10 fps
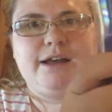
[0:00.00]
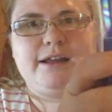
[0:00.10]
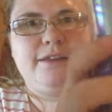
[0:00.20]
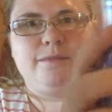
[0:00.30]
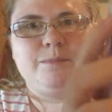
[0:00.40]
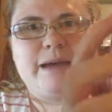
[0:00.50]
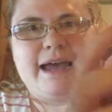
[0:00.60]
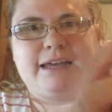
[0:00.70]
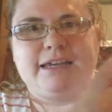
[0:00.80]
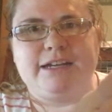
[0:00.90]
and on the
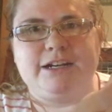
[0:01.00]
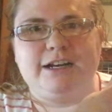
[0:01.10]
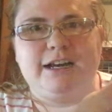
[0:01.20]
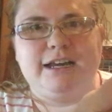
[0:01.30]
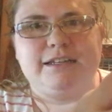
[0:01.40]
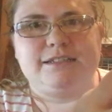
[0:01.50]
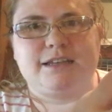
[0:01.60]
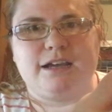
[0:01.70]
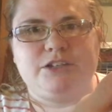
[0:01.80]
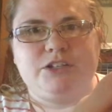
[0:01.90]
back here it's
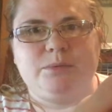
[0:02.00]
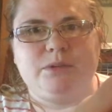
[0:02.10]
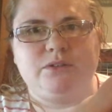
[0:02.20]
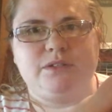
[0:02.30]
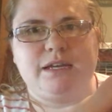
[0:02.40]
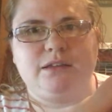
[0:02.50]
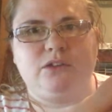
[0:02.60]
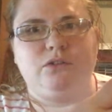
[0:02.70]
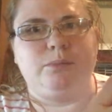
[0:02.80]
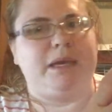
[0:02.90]
got Chibiusa and
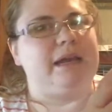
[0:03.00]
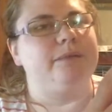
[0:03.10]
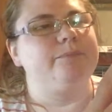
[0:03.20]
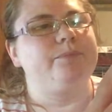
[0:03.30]
Luna P